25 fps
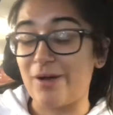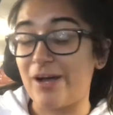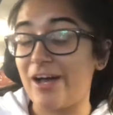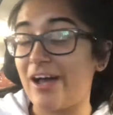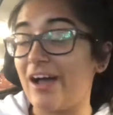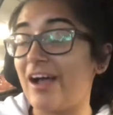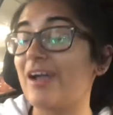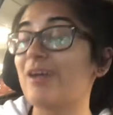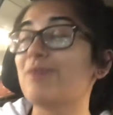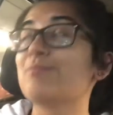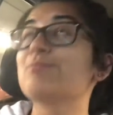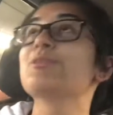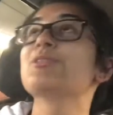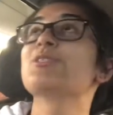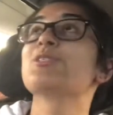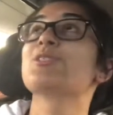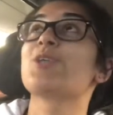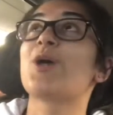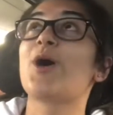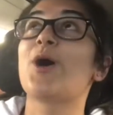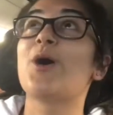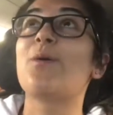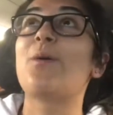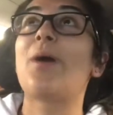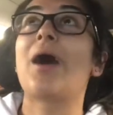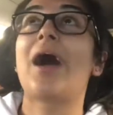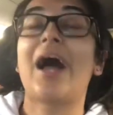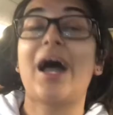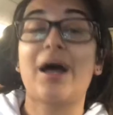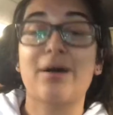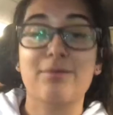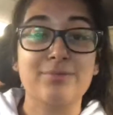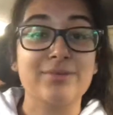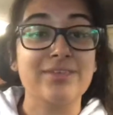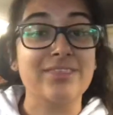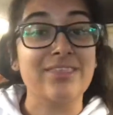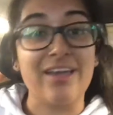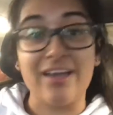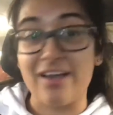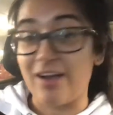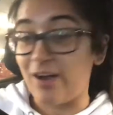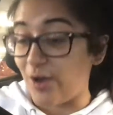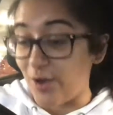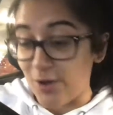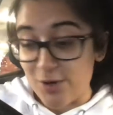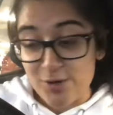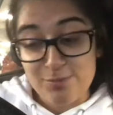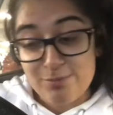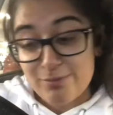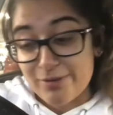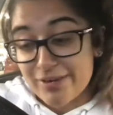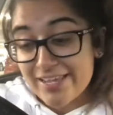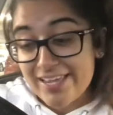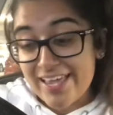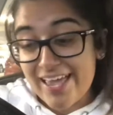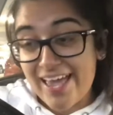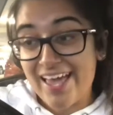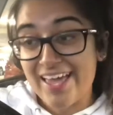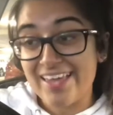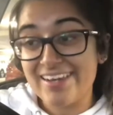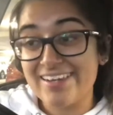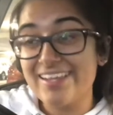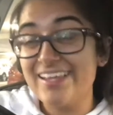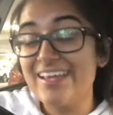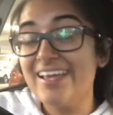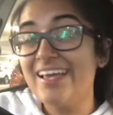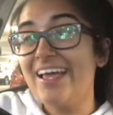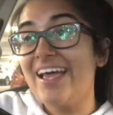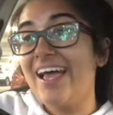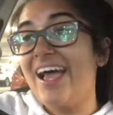but I am so happy they are open again.